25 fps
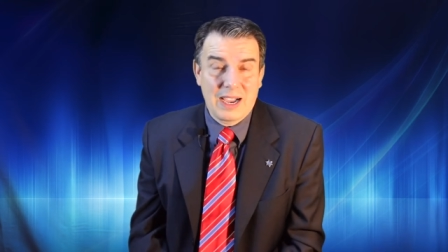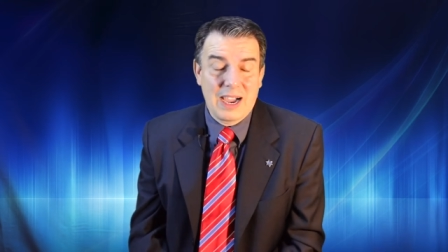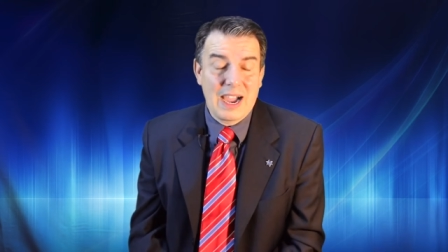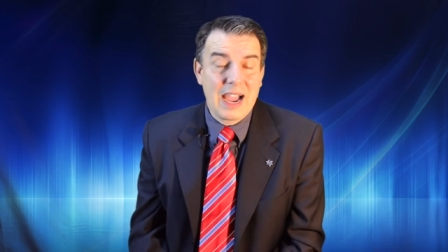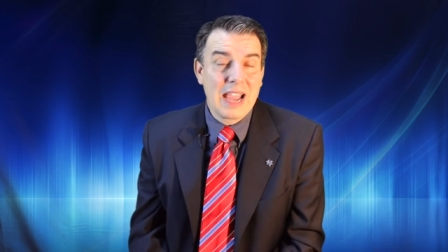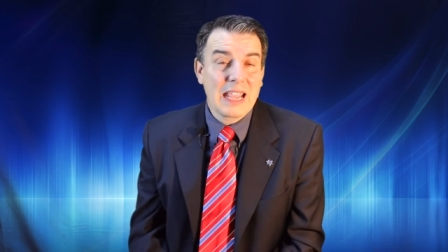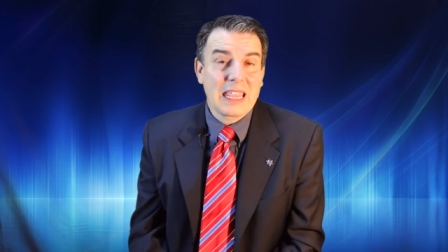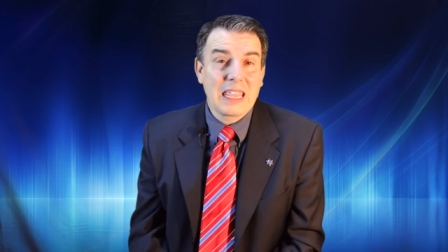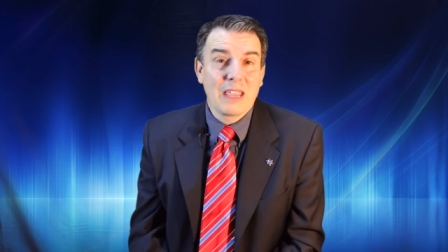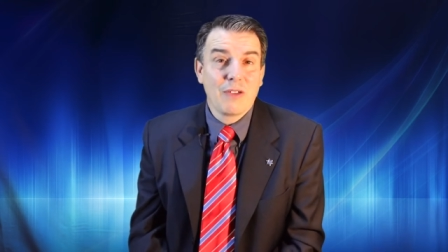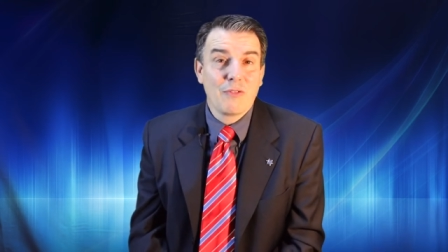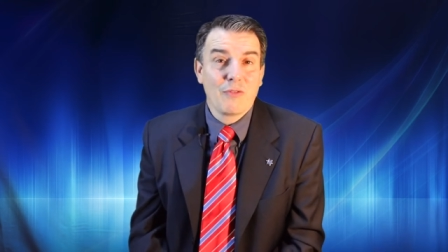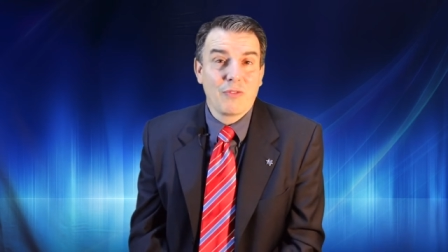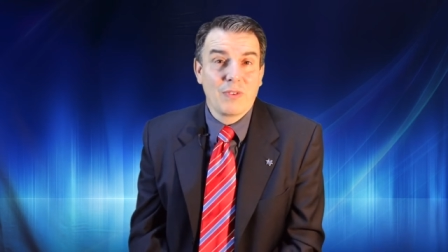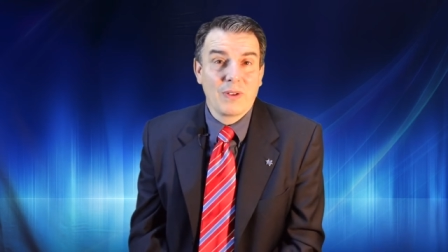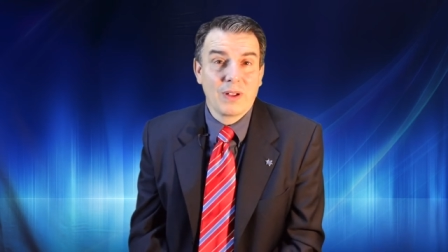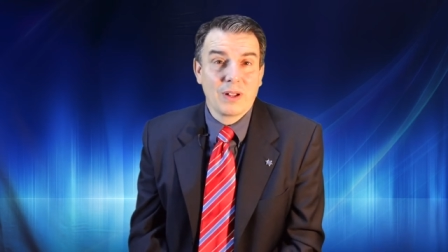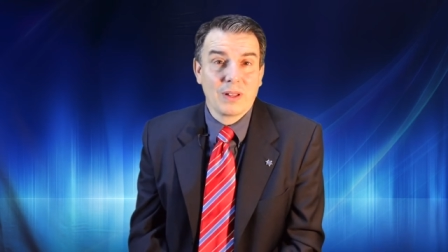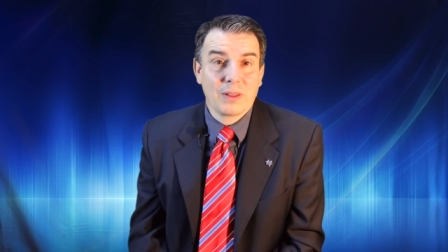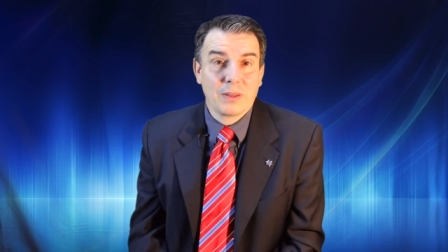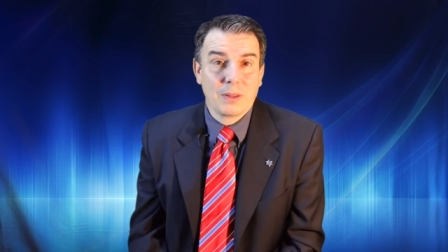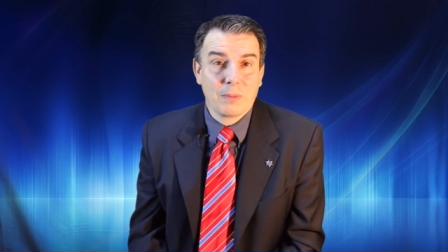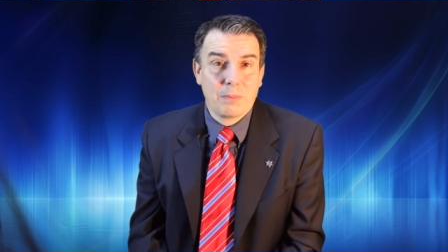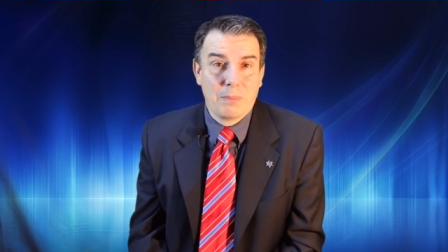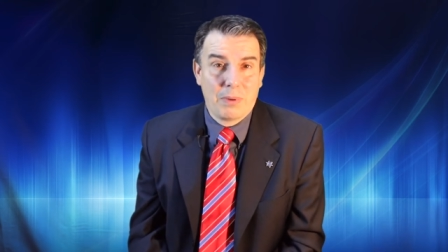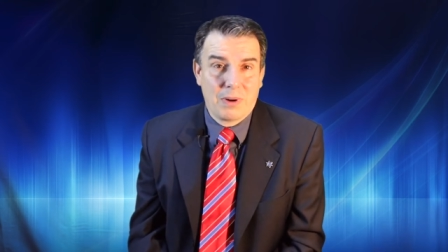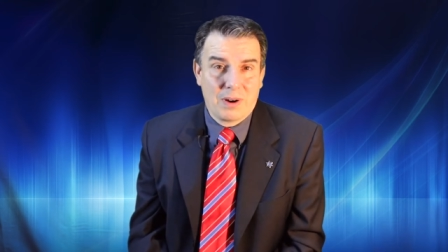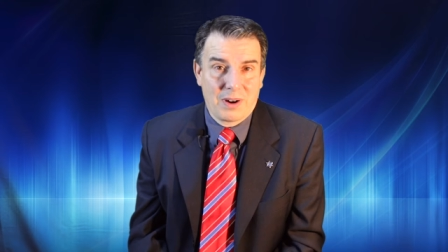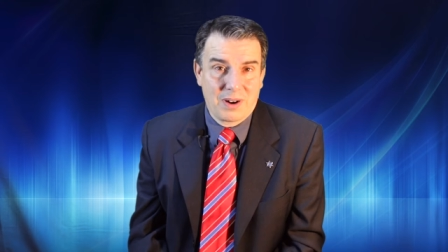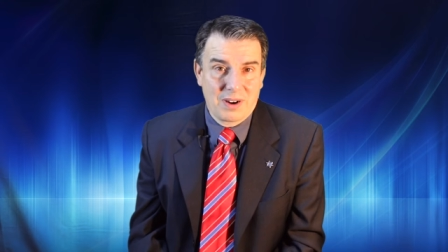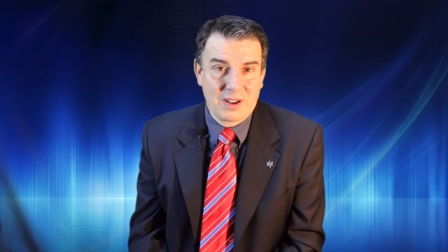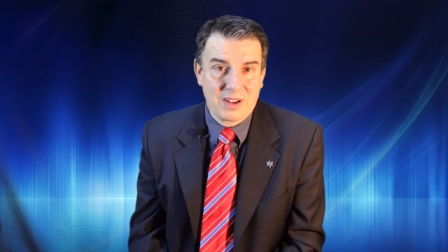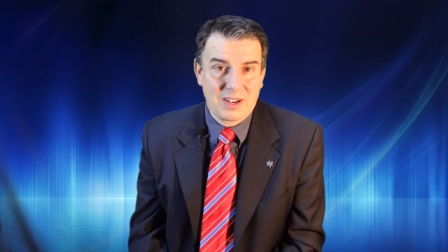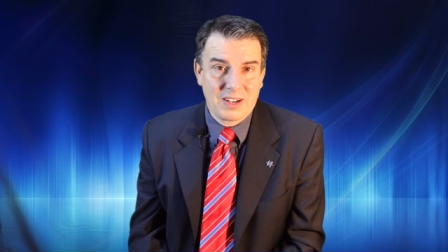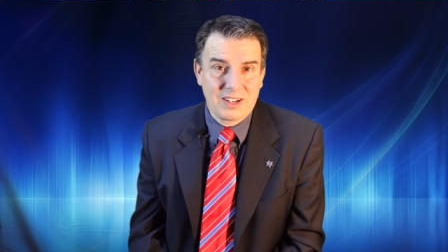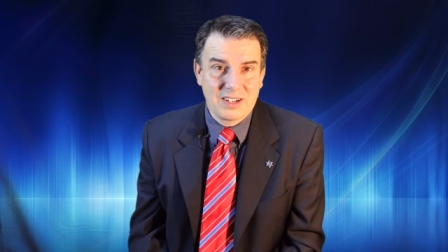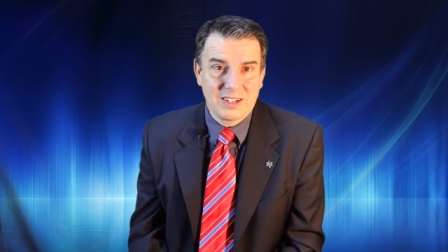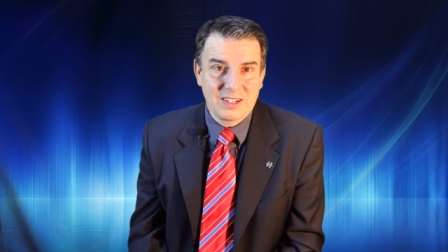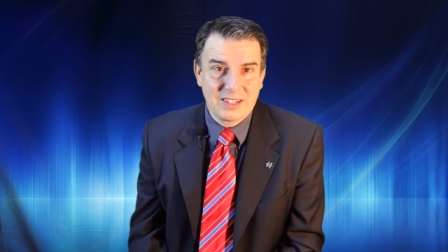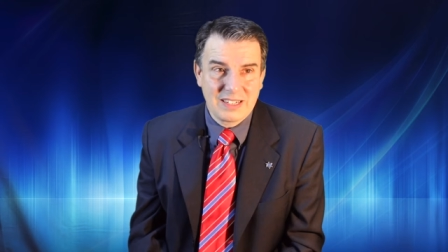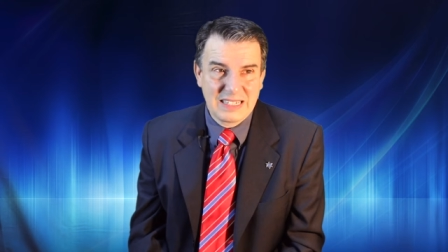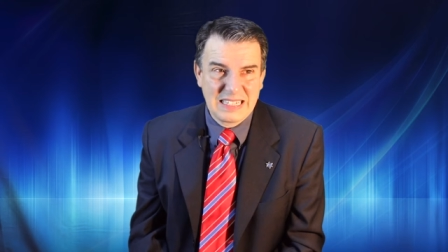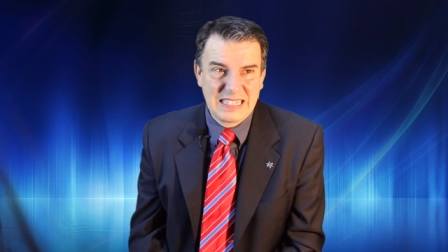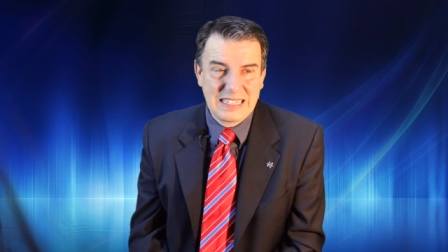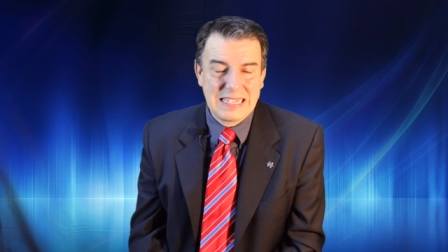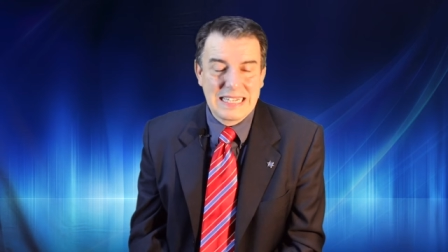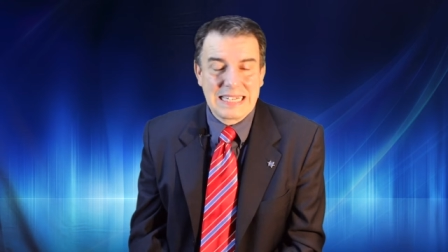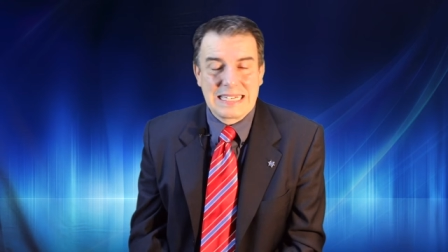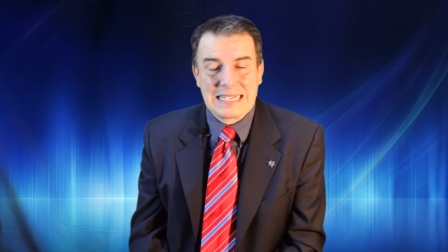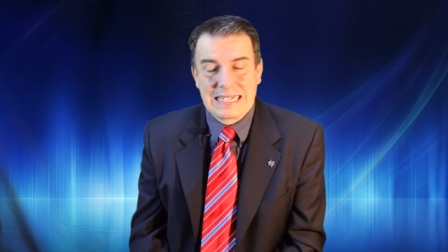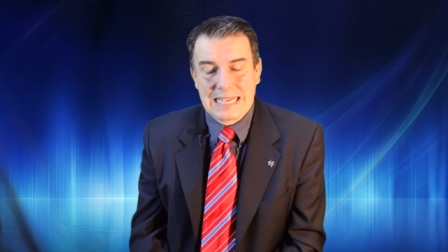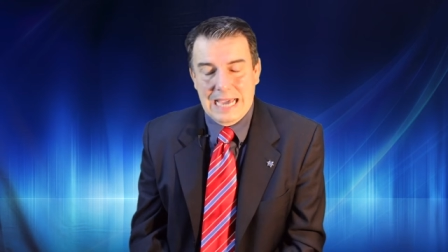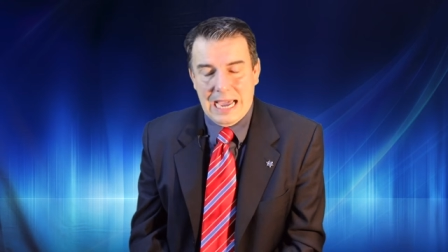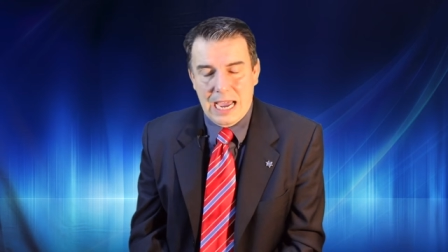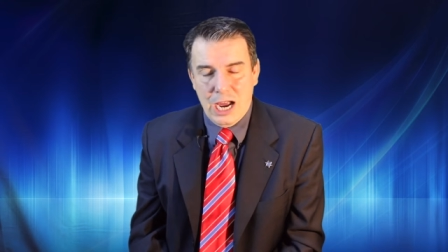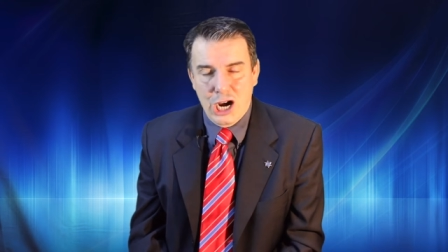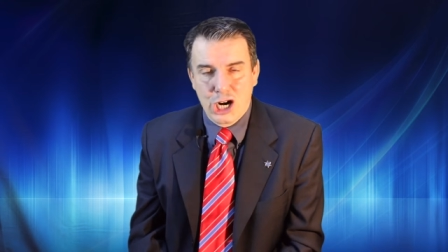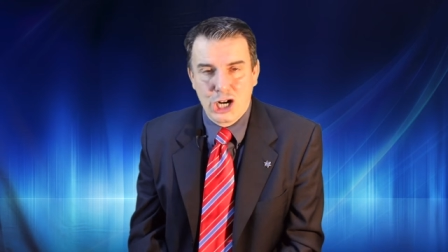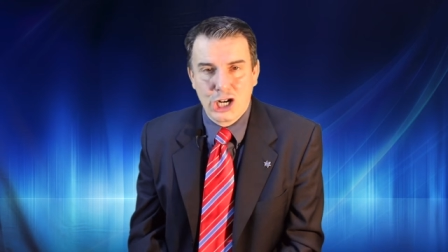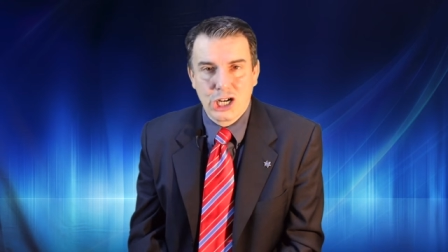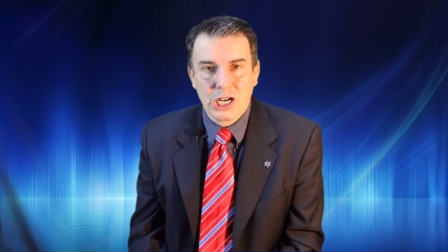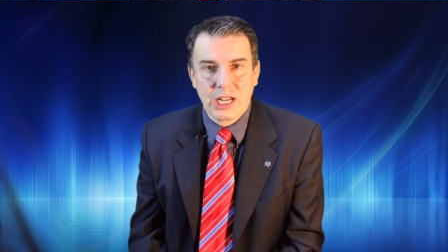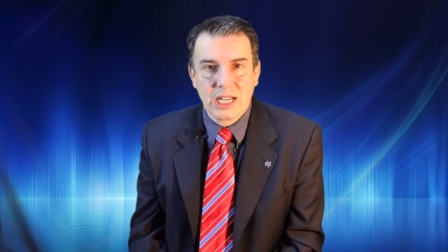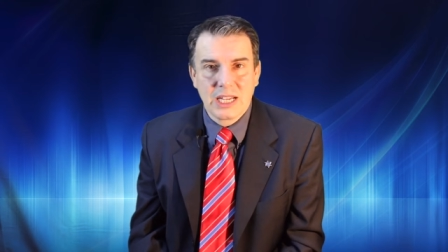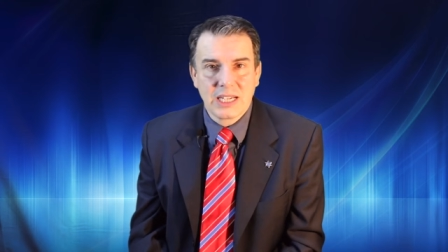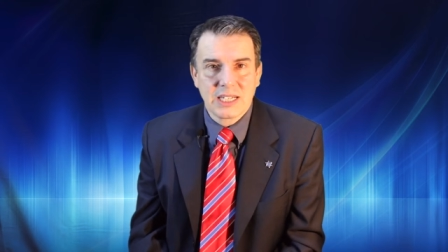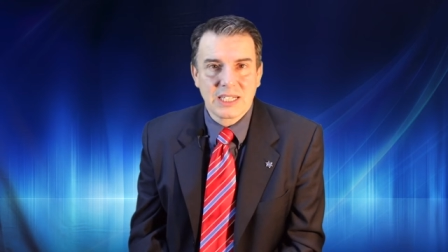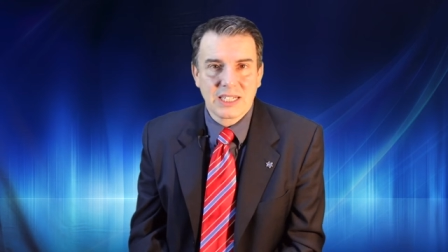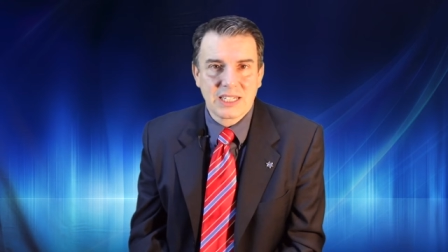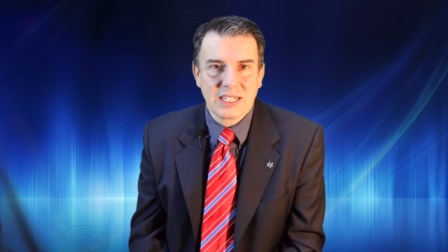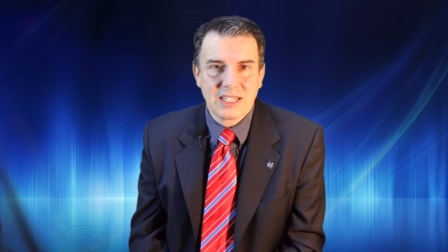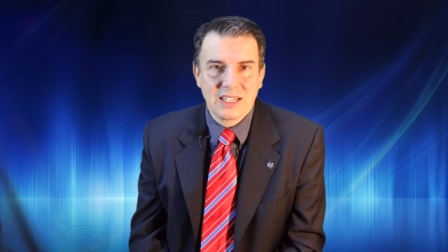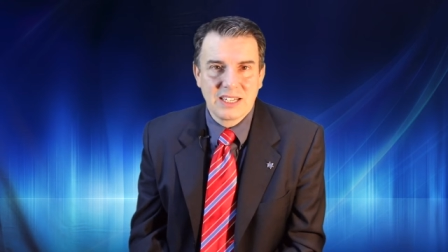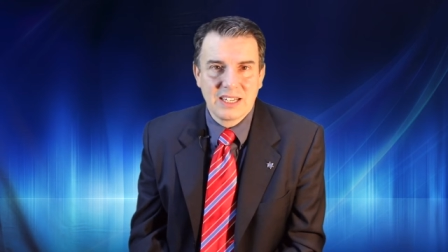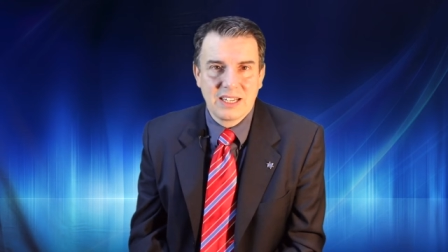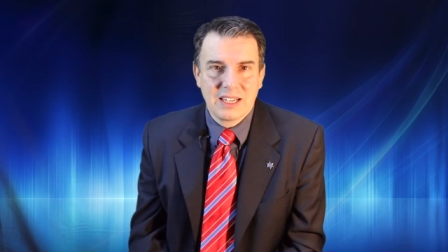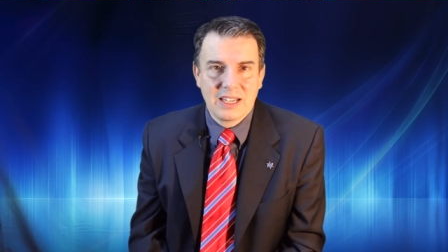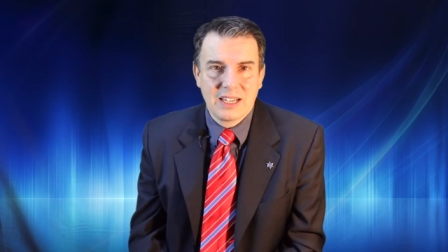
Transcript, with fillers: I can feel the burden, the tiredness,